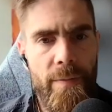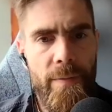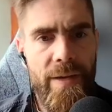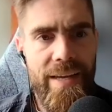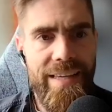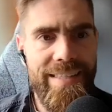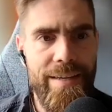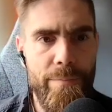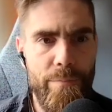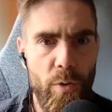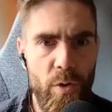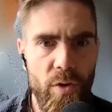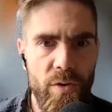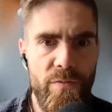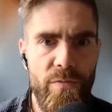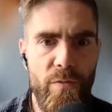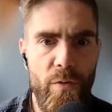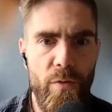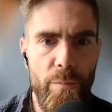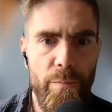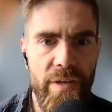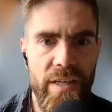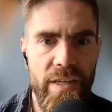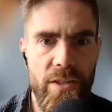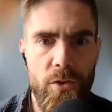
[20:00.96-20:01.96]
It's important
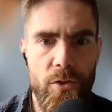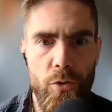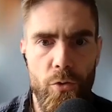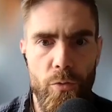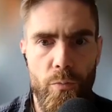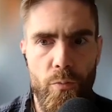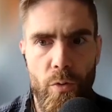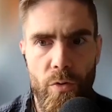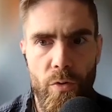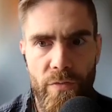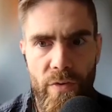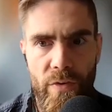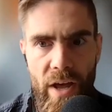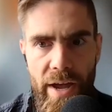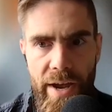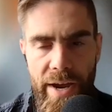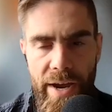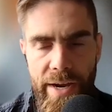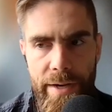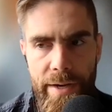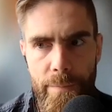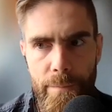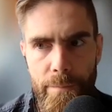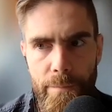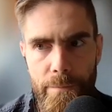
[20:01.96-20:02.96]
for me to
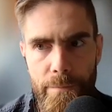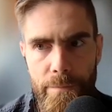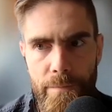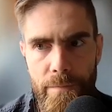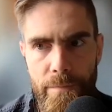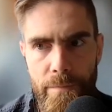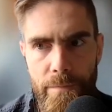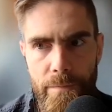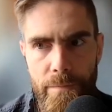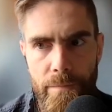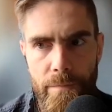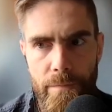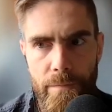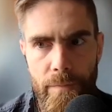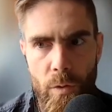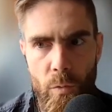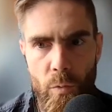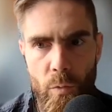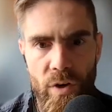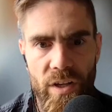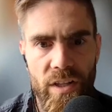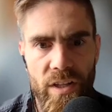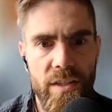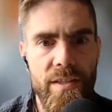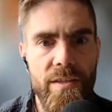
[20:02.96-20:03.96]
provide
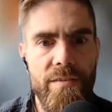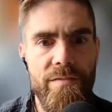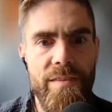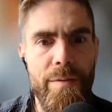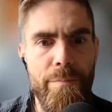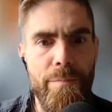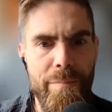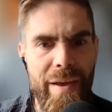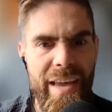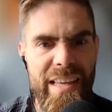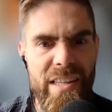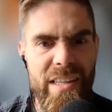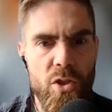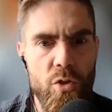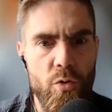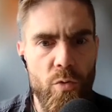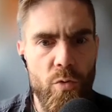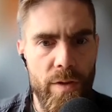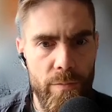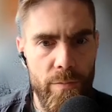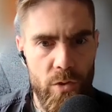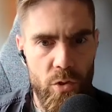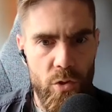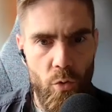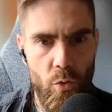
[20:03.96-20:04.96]
relatively
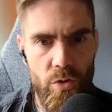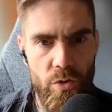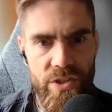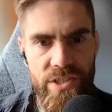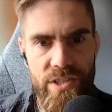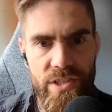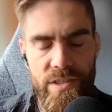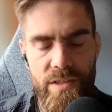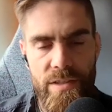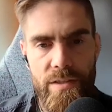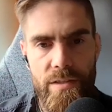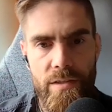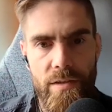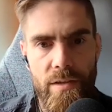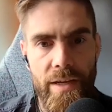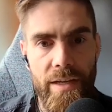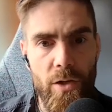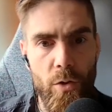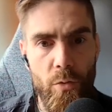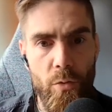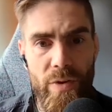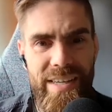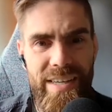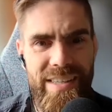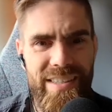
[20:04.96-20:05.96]
mainstream sources. And
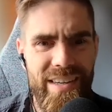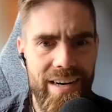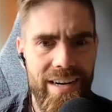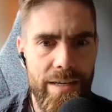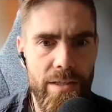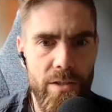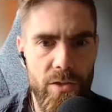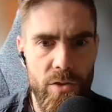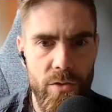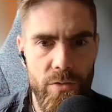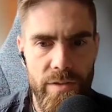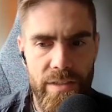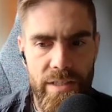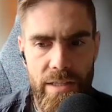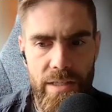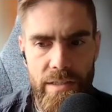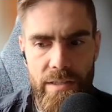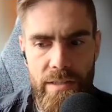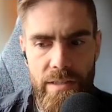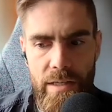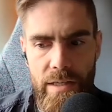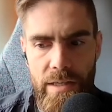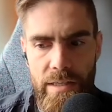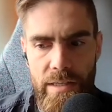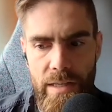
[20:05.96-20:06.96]
the reason I do
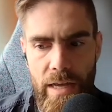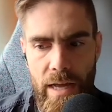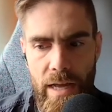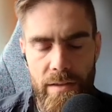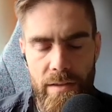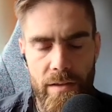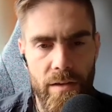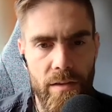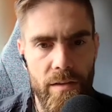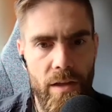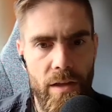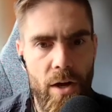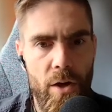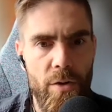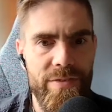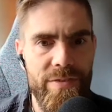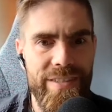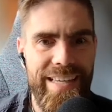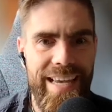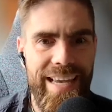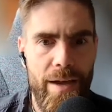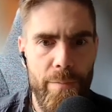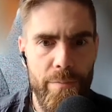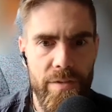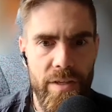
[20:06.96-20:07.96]
this is that a lot of
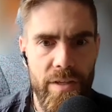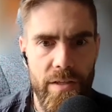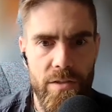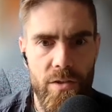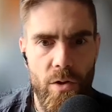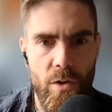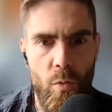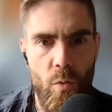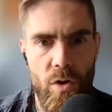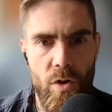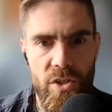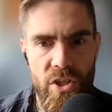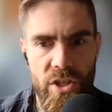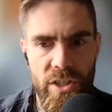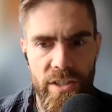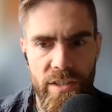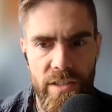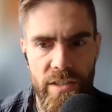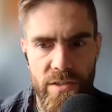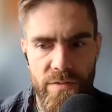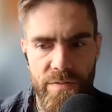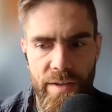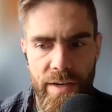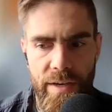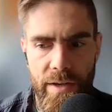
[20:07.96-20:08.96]
skeptics are watching
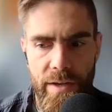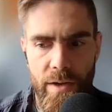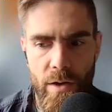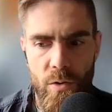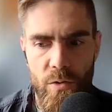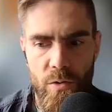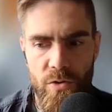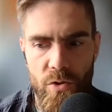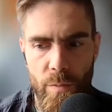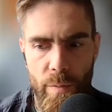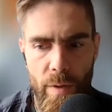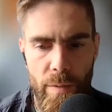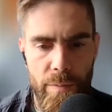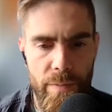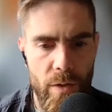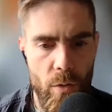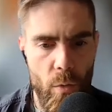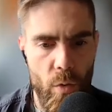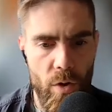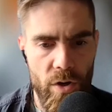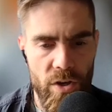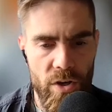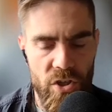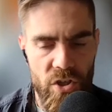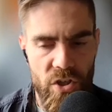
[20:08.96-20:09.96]
these videos, or maybe you
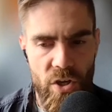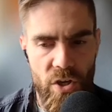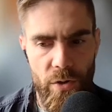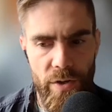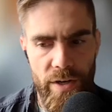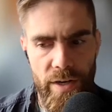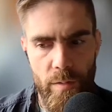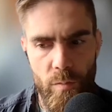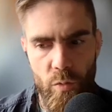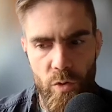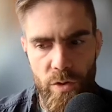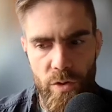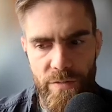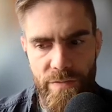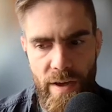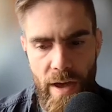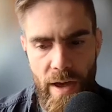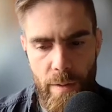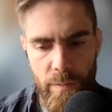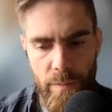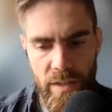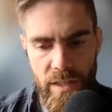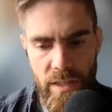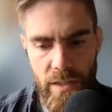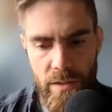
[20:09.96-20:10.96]
want to share them with
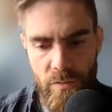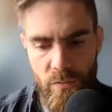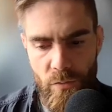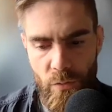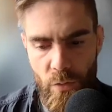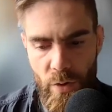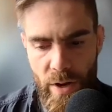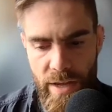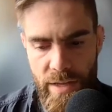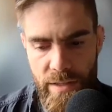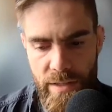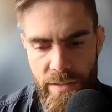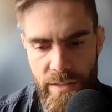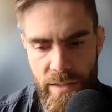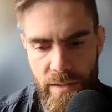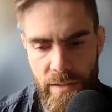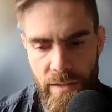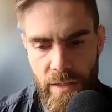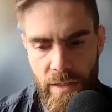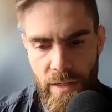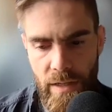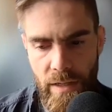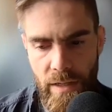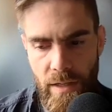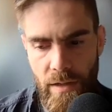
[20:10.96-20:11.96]
family and friends. And
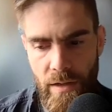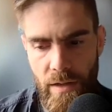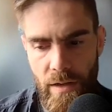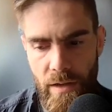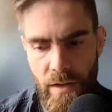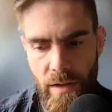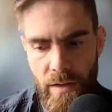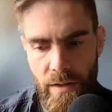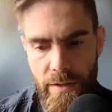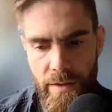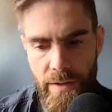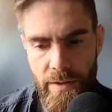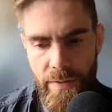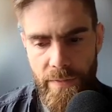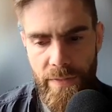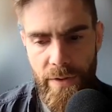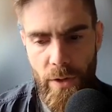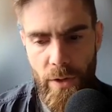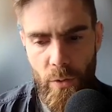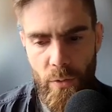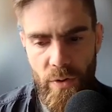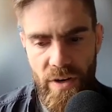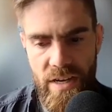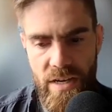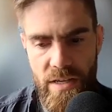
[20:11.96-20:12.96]
uh,
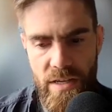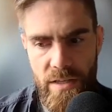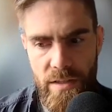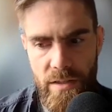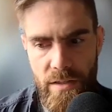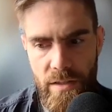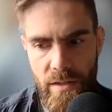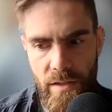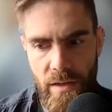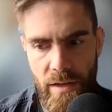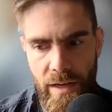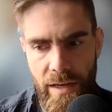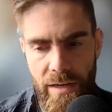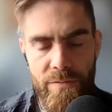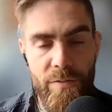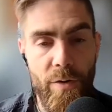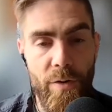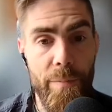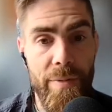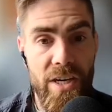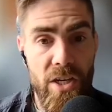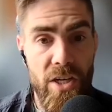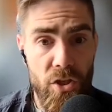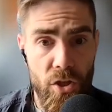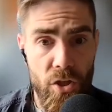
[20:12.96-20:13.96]
there is
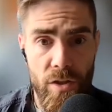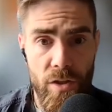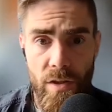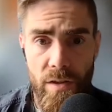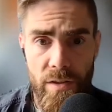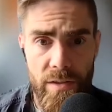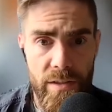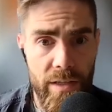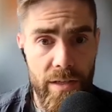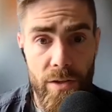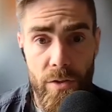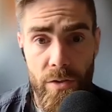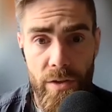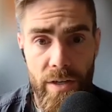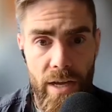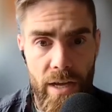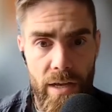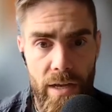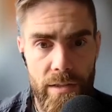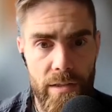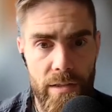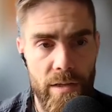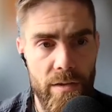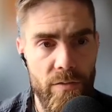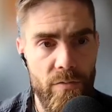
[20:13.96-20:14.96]
information on the
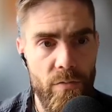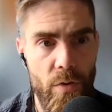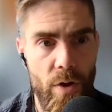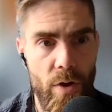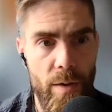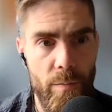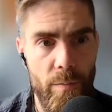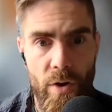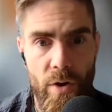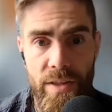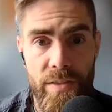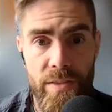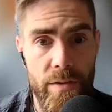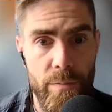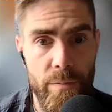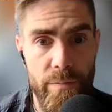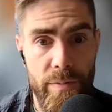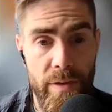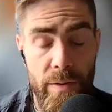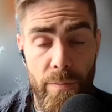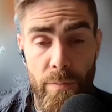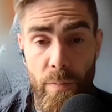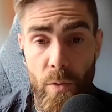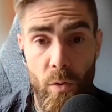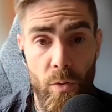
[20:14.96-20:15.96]
internet and from random
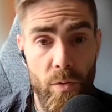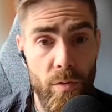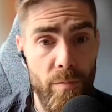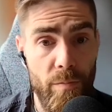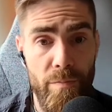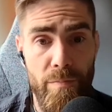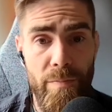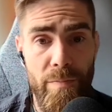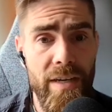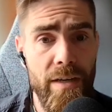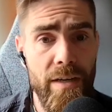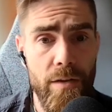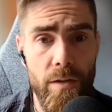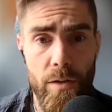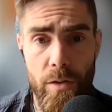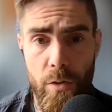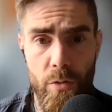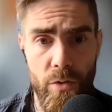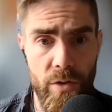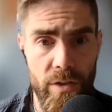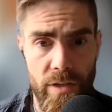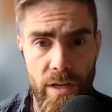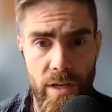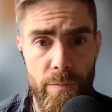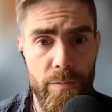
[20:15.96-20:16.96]
people, me
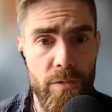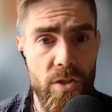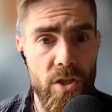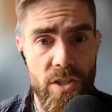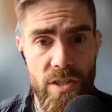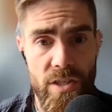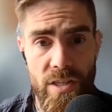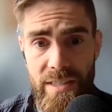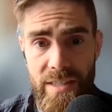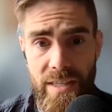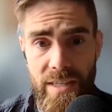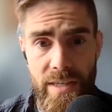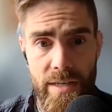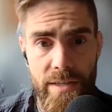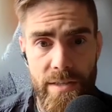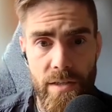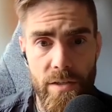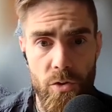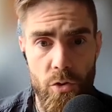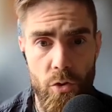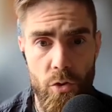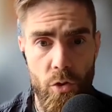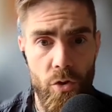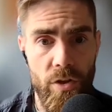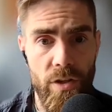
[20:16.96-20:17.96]
included. I'm just a
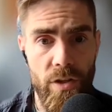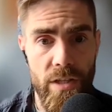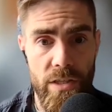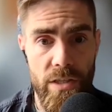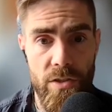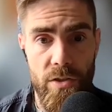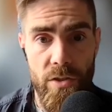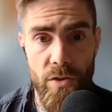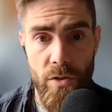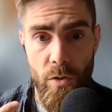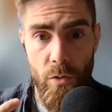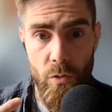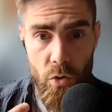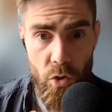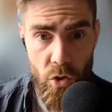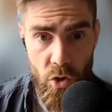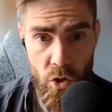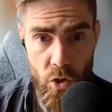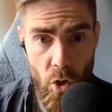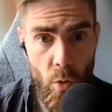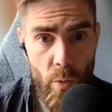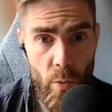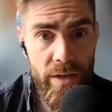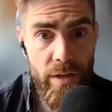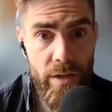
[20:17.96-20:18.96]
citizen journalist, you know,
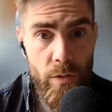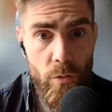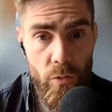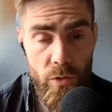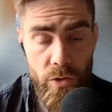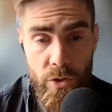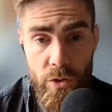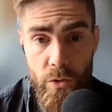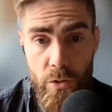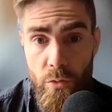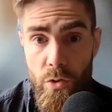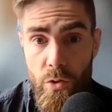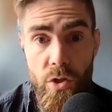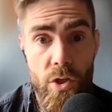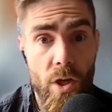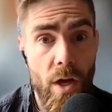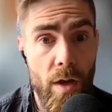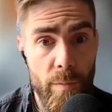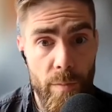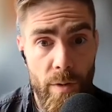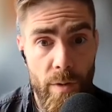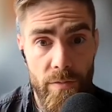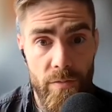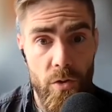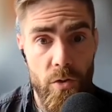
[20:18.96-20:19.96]
showing you
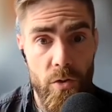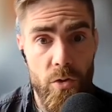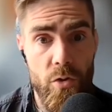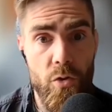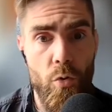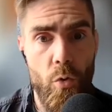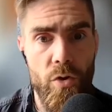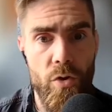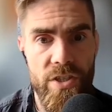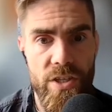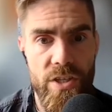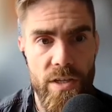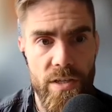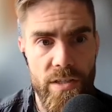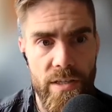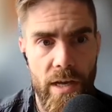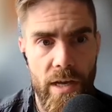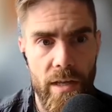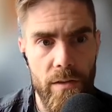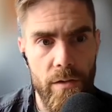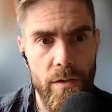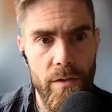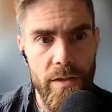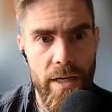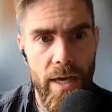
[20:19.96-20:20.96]
some of the sources I
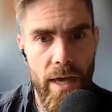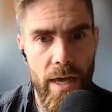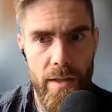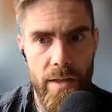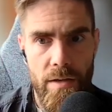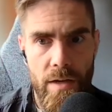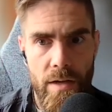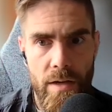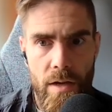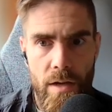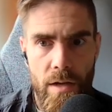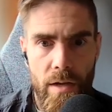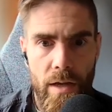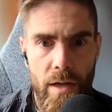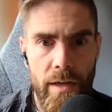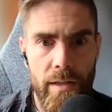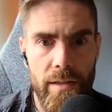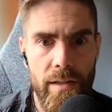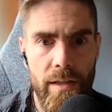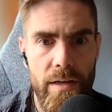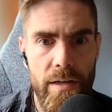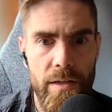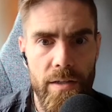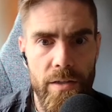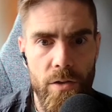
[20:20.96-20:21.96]
look at
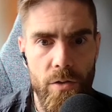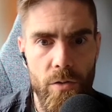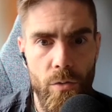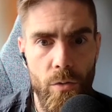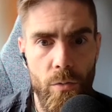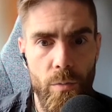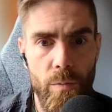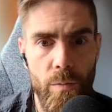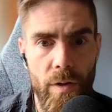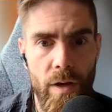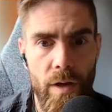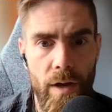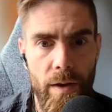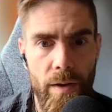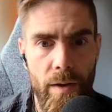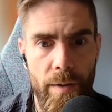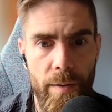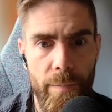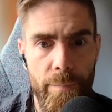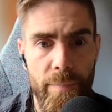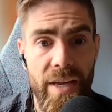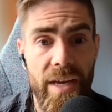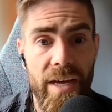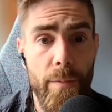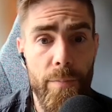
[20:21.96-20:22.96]
and letting you
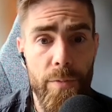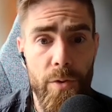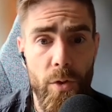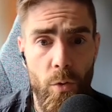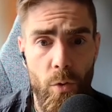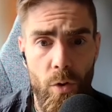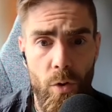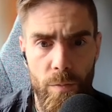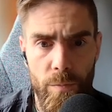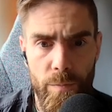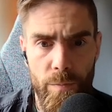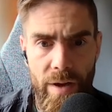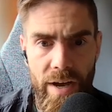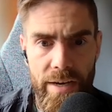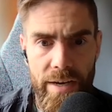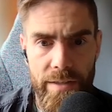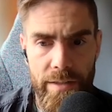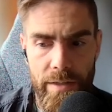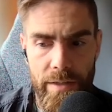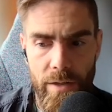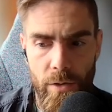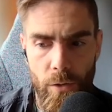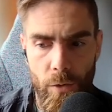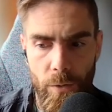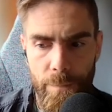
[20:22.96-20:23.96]
uh, make up your own
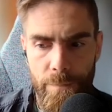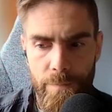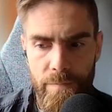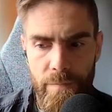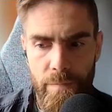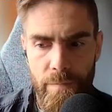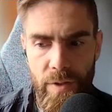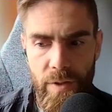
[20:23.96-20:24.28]
mind here.